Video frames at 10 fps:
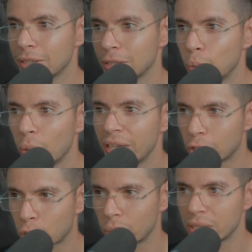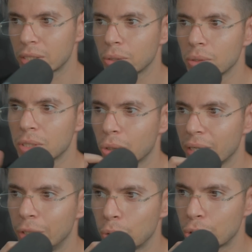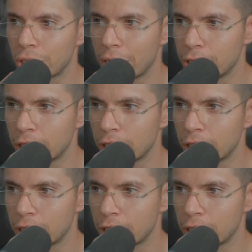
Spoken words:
way the crystals are interchanging